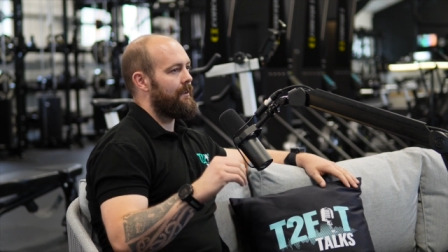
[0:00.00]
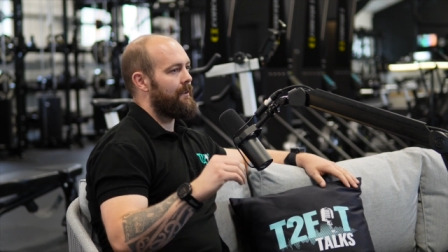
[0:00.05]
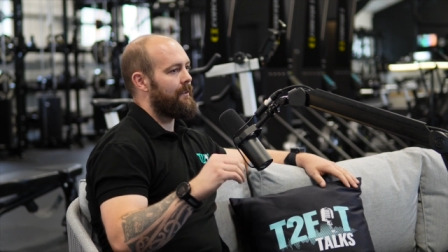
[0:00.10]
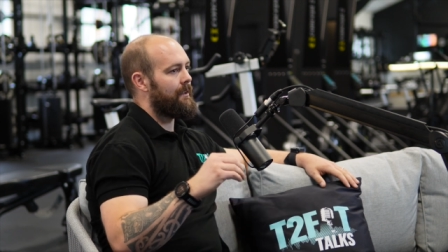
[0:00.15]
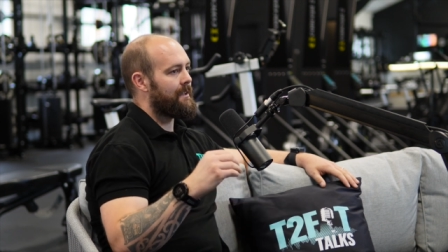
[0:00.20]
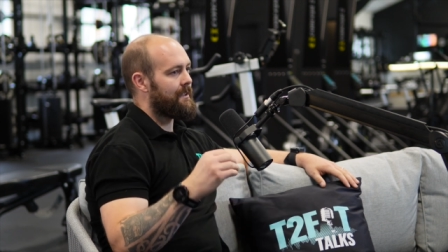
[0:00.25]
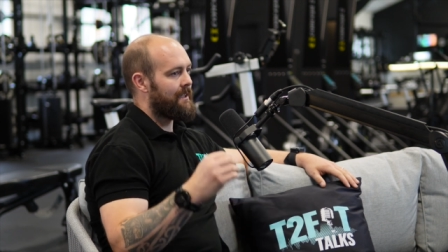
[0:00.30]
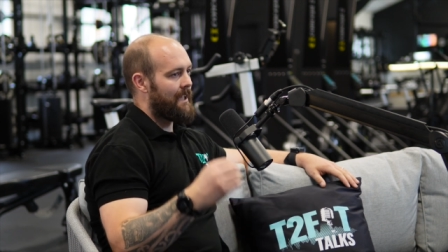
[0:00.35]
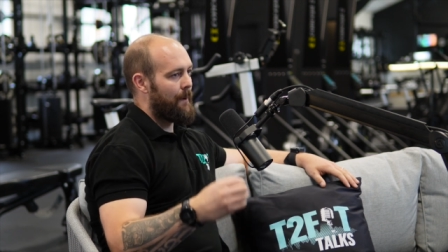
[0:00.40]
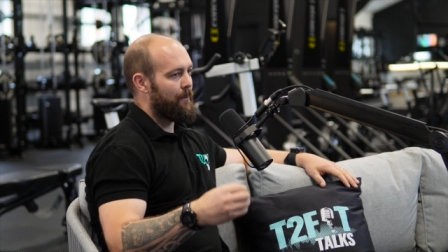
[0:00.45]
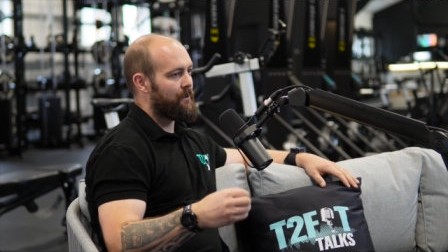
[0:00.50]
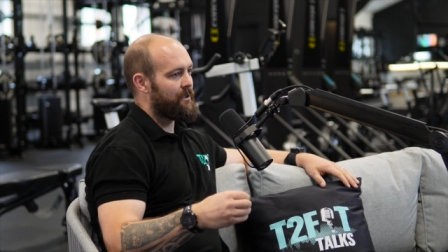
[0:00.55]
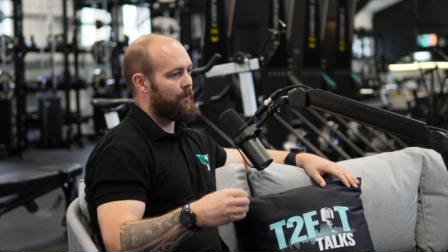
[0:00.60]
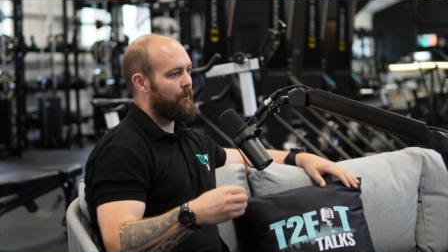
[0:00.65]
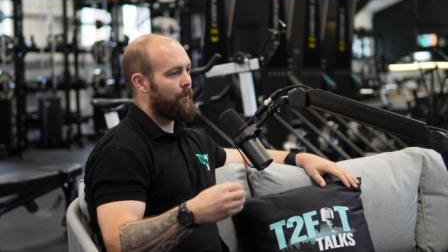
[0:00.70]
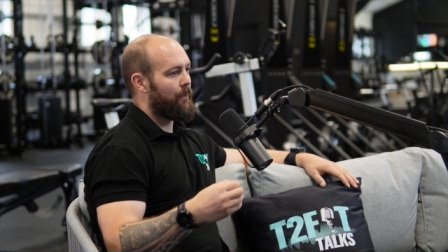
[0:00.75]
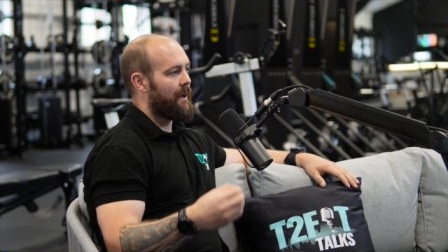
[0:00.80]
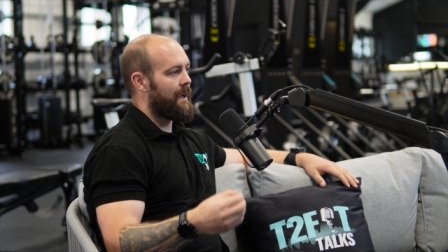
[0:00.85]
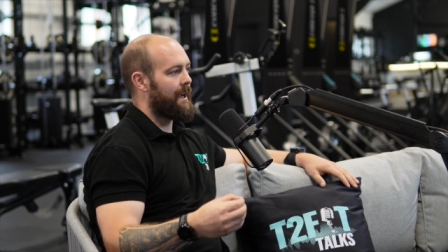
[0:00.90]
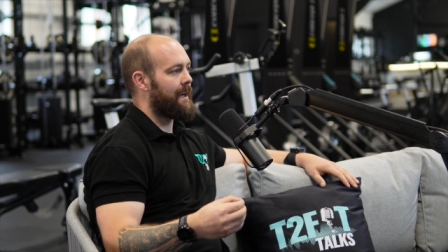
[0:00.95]
the steps
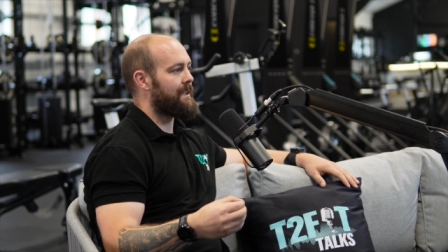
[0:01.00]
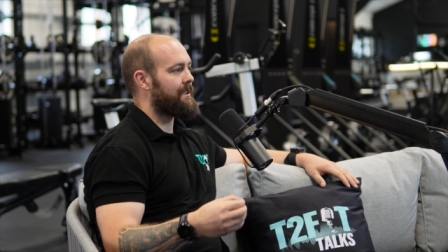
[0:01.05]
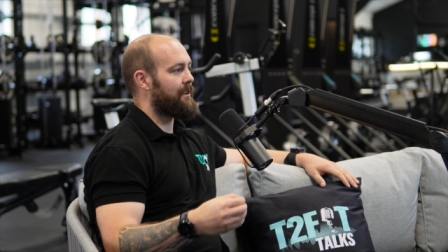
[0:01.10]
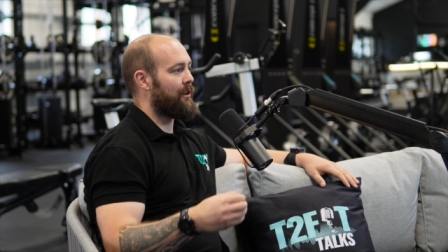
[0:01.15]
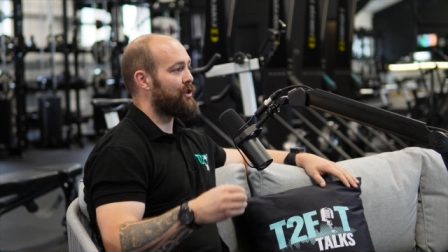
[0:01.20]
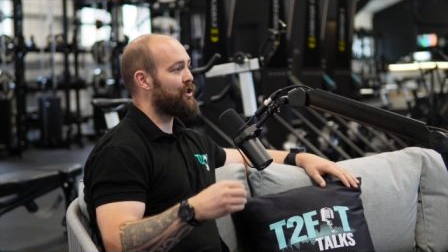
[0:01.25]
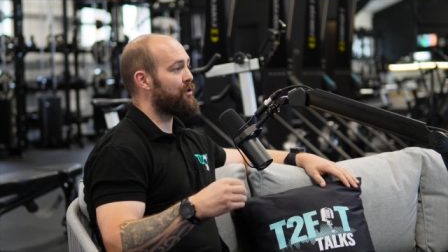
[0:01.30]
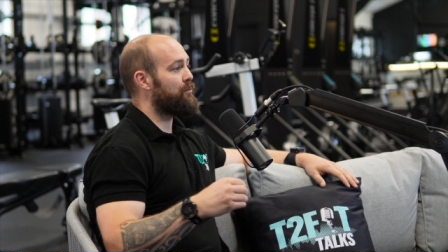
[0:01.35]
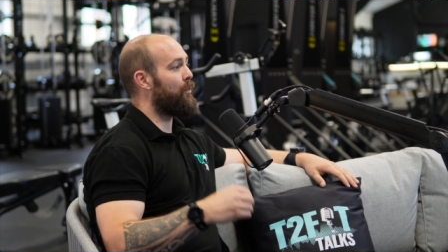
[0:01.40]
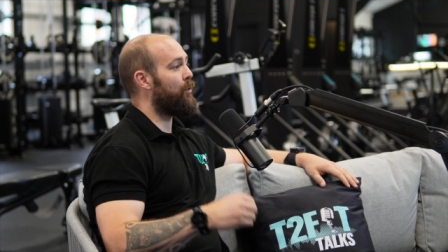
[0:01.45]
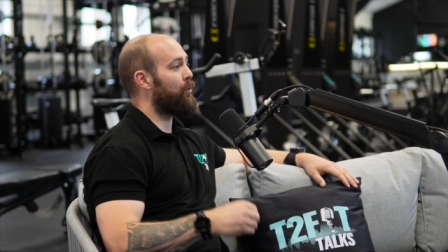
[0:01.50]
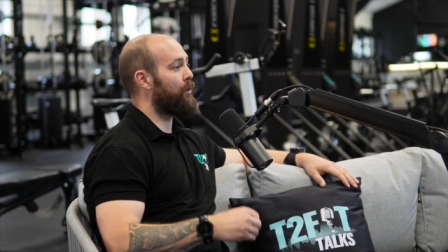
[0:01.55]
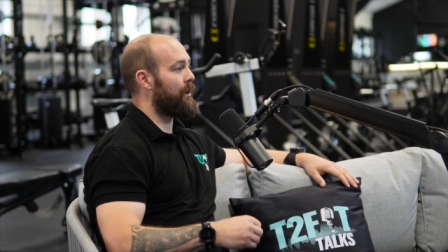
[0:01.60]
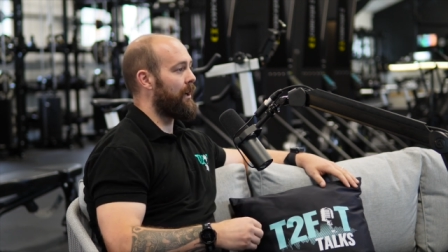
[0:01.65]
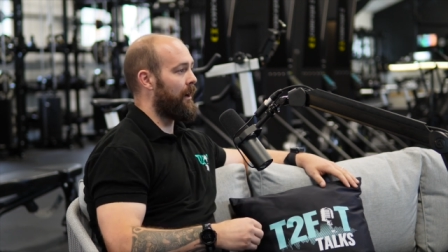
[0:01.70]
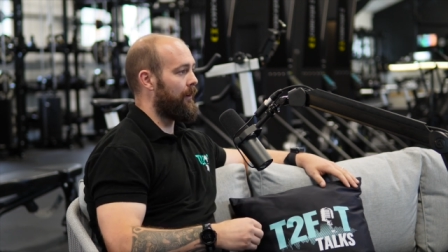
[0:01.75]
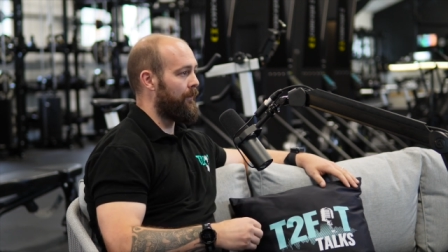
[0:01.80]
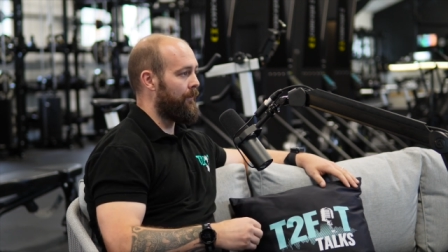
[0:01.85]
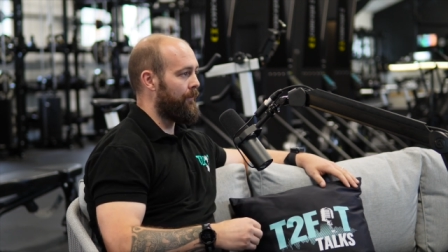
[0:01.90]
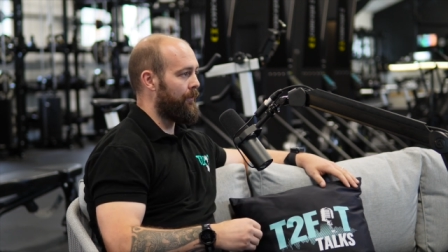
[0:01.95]
in place are small
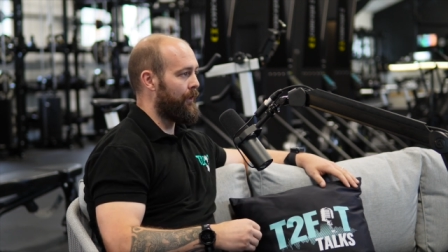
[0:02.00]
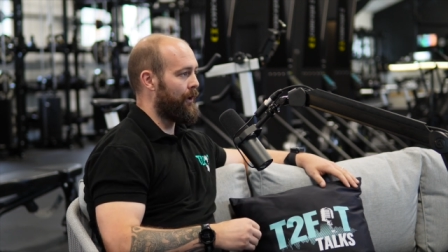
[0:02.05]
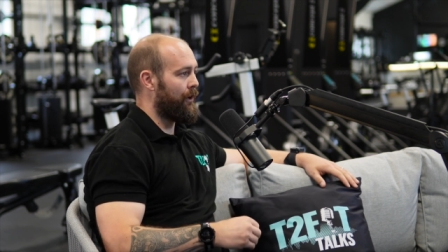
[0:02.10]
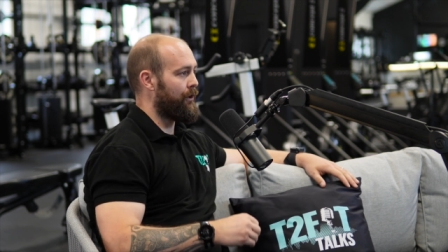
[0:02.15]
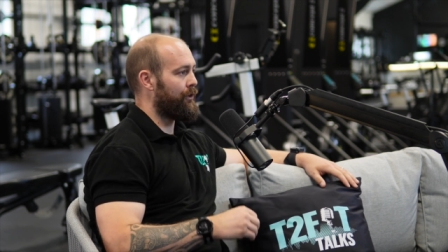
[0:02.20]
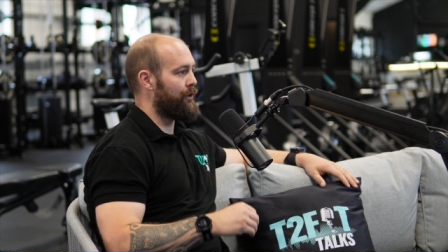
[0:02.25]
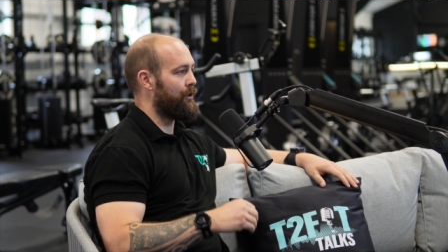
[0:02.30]
enough that